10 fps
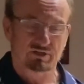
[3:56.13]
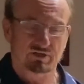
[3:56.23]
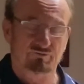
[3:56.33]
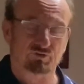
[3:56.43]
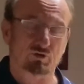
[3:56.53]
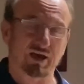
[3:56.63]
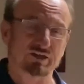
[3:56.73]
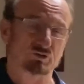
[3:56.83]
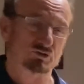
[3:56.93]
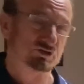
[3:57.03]
If you had
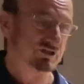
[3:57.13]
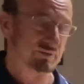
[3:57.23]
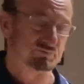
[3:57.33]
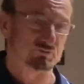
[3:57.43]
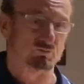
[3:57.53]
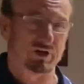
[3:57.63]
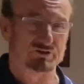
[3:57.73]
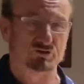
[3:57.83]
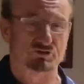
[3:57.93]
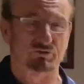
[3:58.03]
your ships
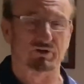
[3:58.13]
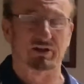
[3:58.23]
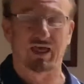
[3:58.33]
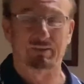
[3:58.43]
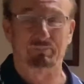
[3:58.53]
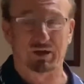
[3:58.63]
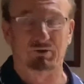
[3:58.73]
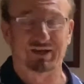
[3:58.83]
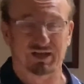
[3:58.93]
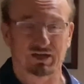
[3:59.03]
registered in
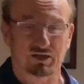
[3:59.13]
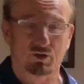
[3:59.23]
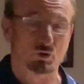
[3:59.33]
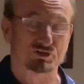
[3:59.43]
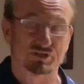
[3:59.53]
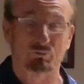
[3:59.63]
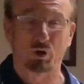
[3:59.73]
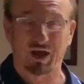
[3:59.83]
Liberia or somewhere